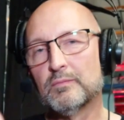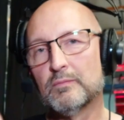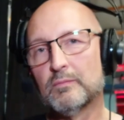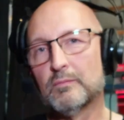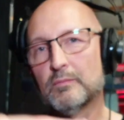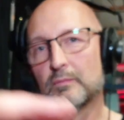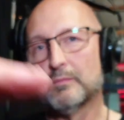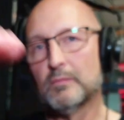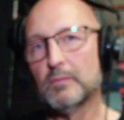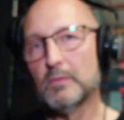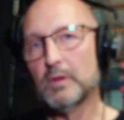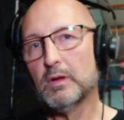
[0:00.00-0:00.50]

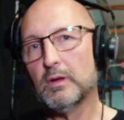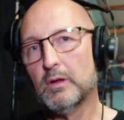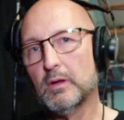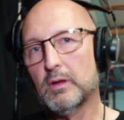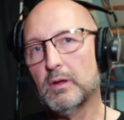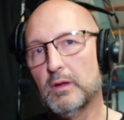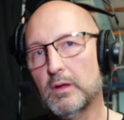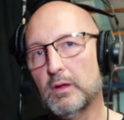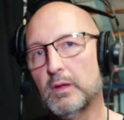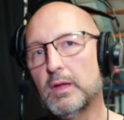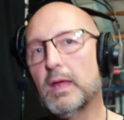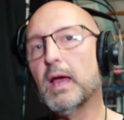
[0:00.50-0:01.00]
drawn down
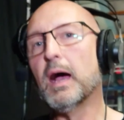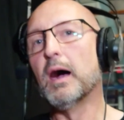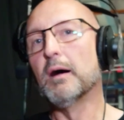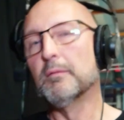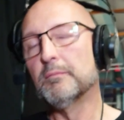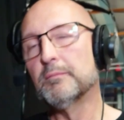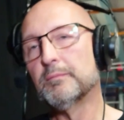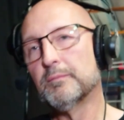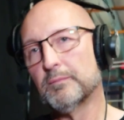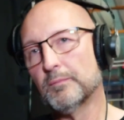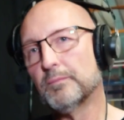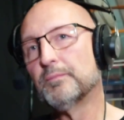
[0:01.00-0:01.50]
flat, yeah.
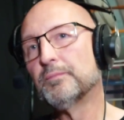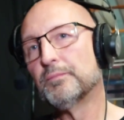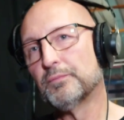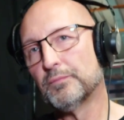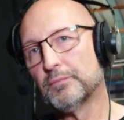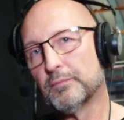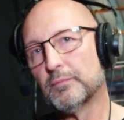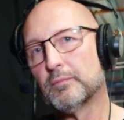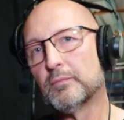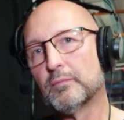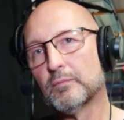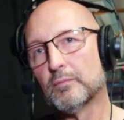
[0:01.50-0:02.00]
kind of
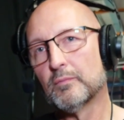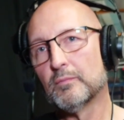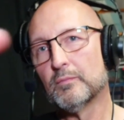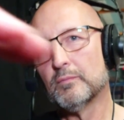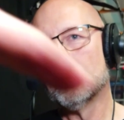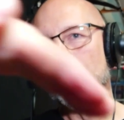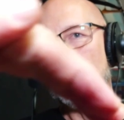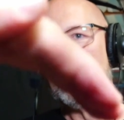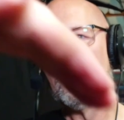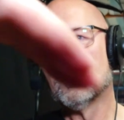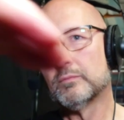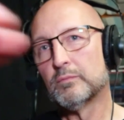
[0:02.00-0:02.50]
round off the
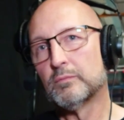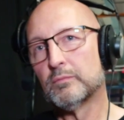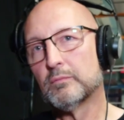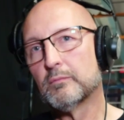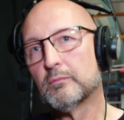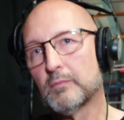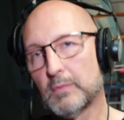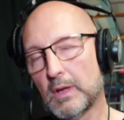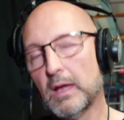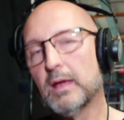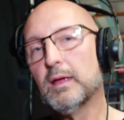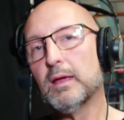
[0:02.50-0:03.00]
edges of
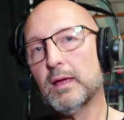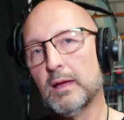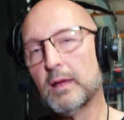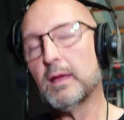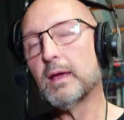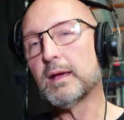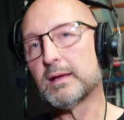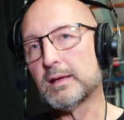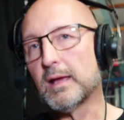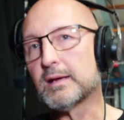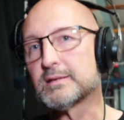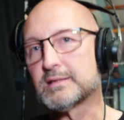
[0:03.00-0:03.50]
it.
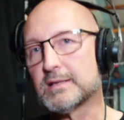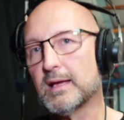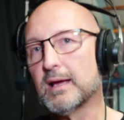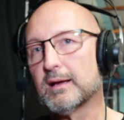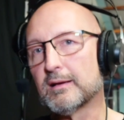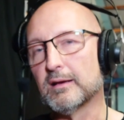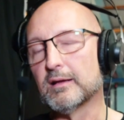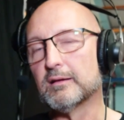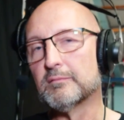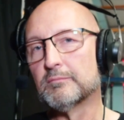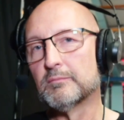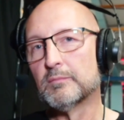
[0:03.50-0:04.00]

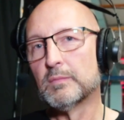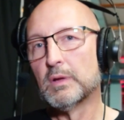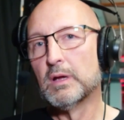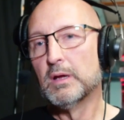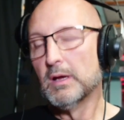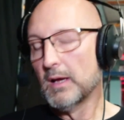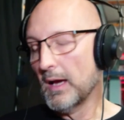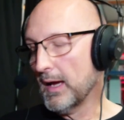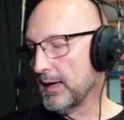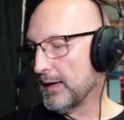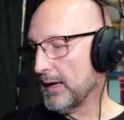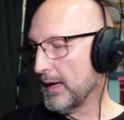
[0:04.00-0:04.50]
Exactly.
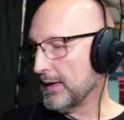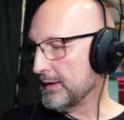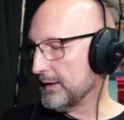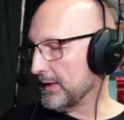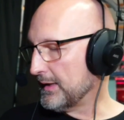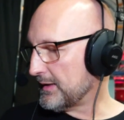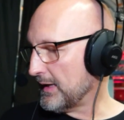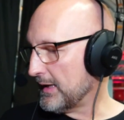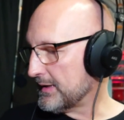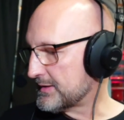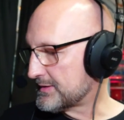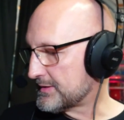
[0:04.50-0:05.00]
And
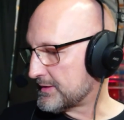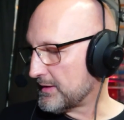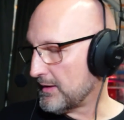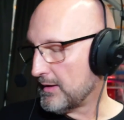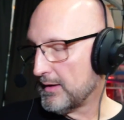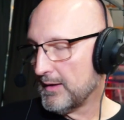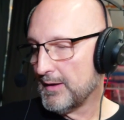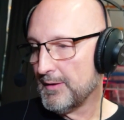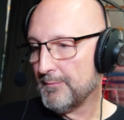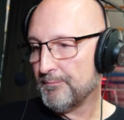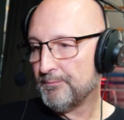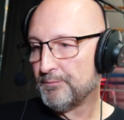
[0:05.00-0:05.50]
it's
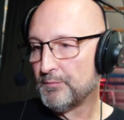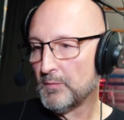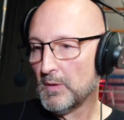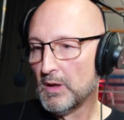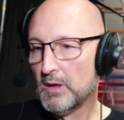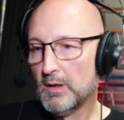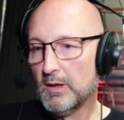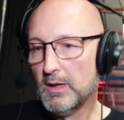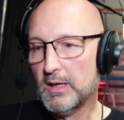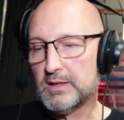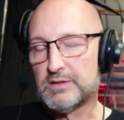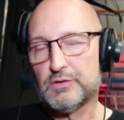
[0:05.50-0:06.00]

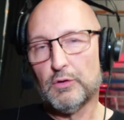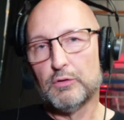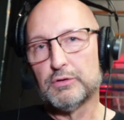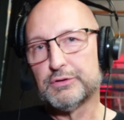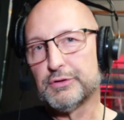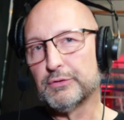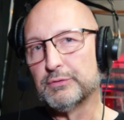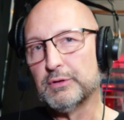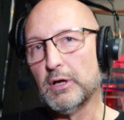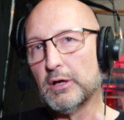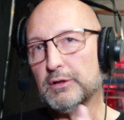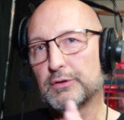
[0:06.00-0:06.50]

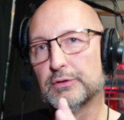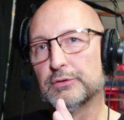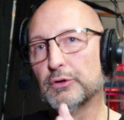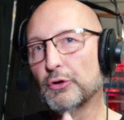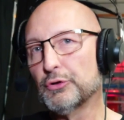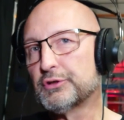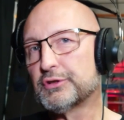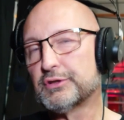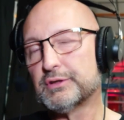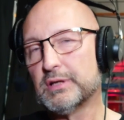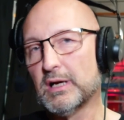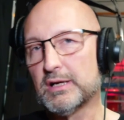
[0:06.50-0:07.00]
also
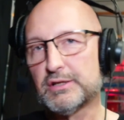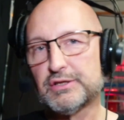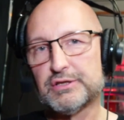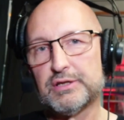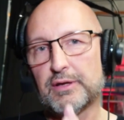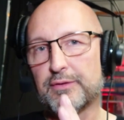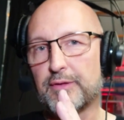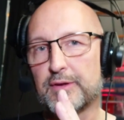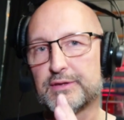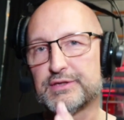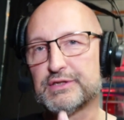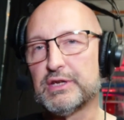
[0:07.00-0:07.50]
not
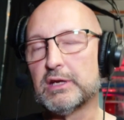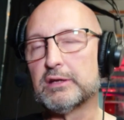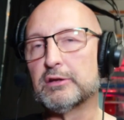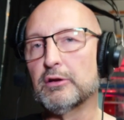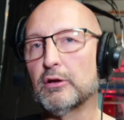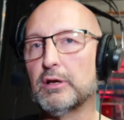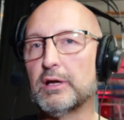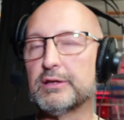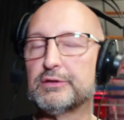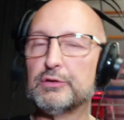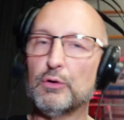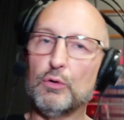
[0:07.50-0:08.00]
touching the
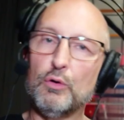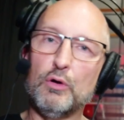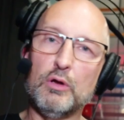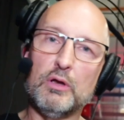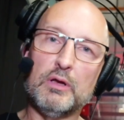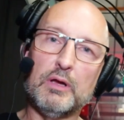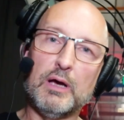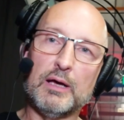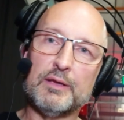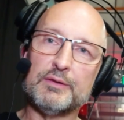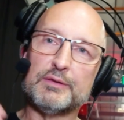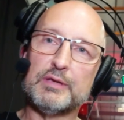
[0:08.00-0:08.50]
signal at
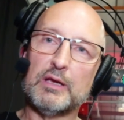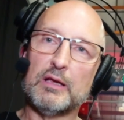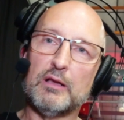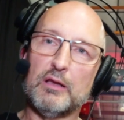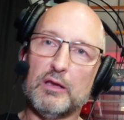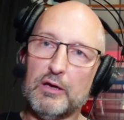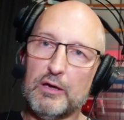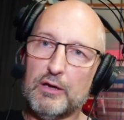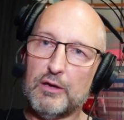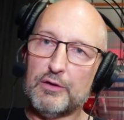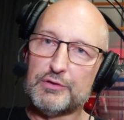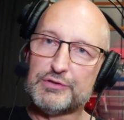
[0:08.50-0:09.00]
all
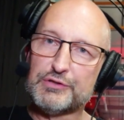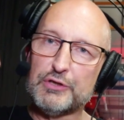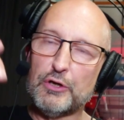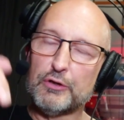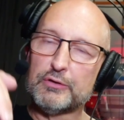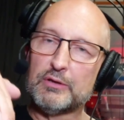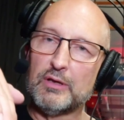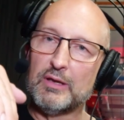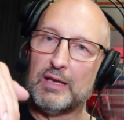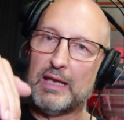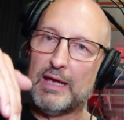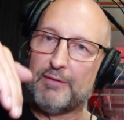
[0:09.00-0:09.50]
until a
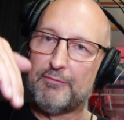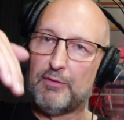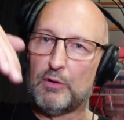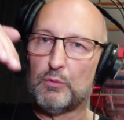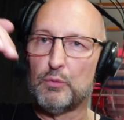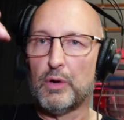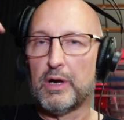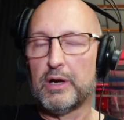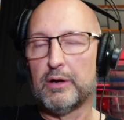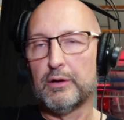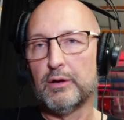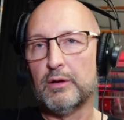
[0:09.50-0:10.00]
certain
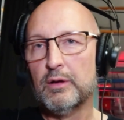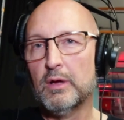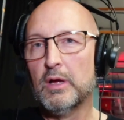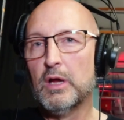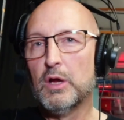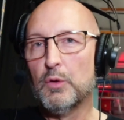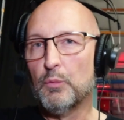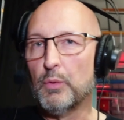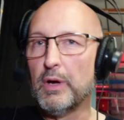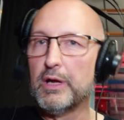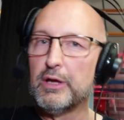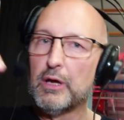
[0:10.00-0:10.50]
level where
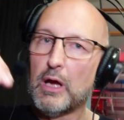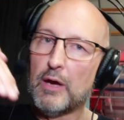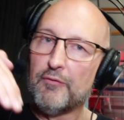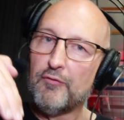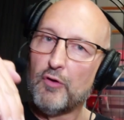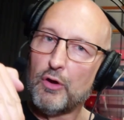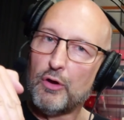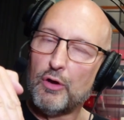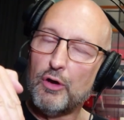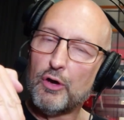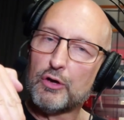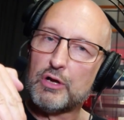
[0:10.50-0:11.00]
you
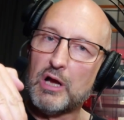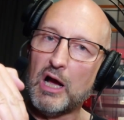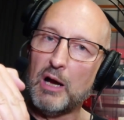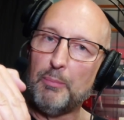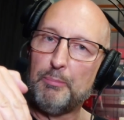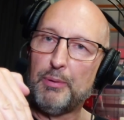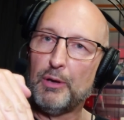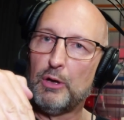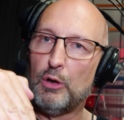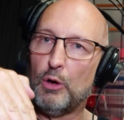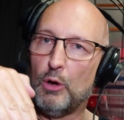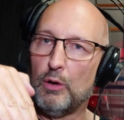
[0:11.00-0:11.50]
have a
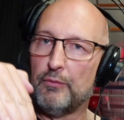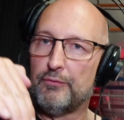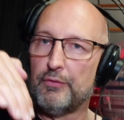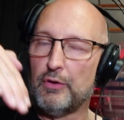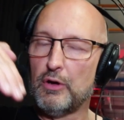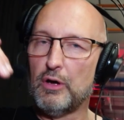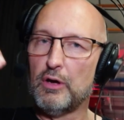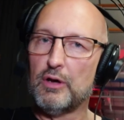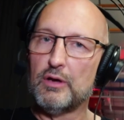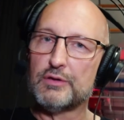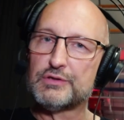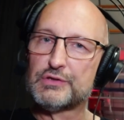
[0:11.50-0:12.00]
couple
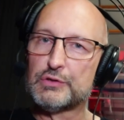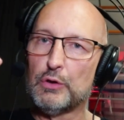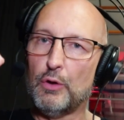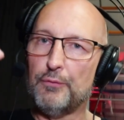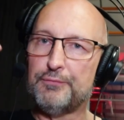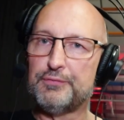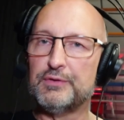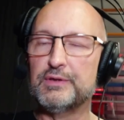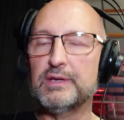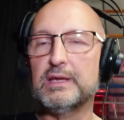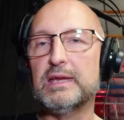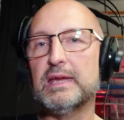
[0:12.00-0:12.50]
of
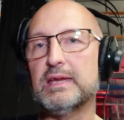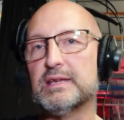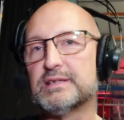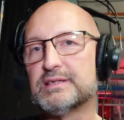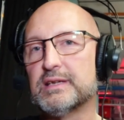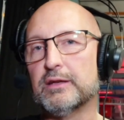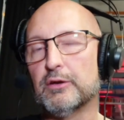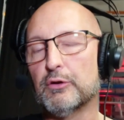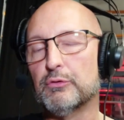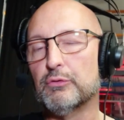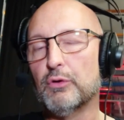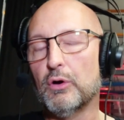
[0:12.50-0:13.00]
soft
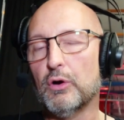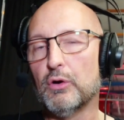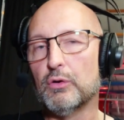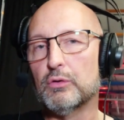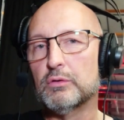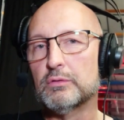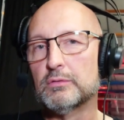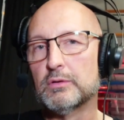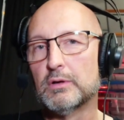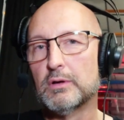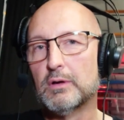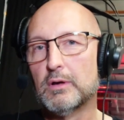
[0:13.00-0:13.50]
knees in a
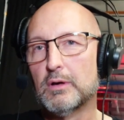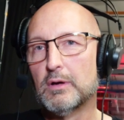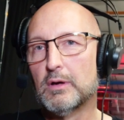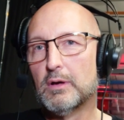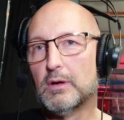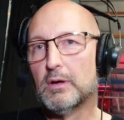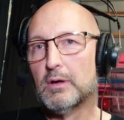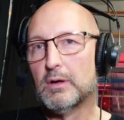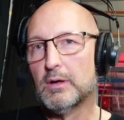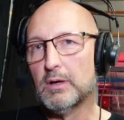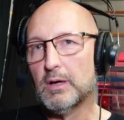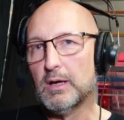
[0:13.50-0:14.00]
row,
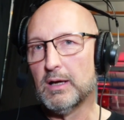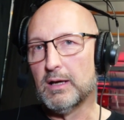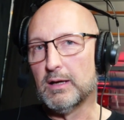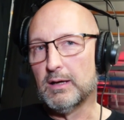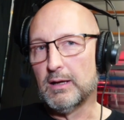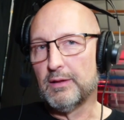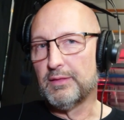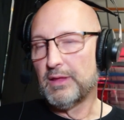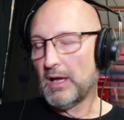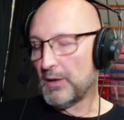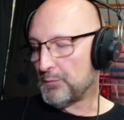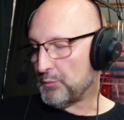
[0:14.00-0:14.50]

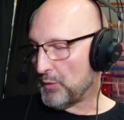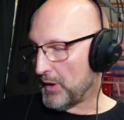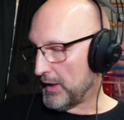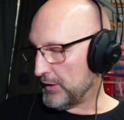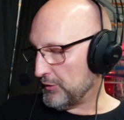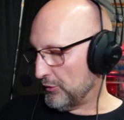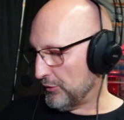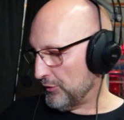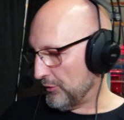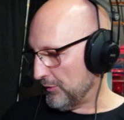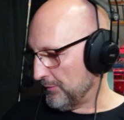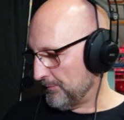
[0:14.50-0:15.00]
and that way
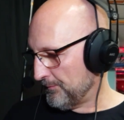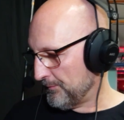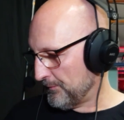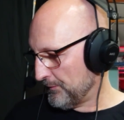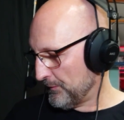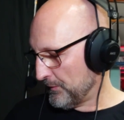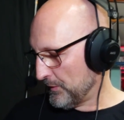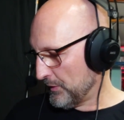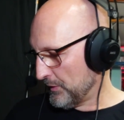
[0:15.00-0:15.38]
you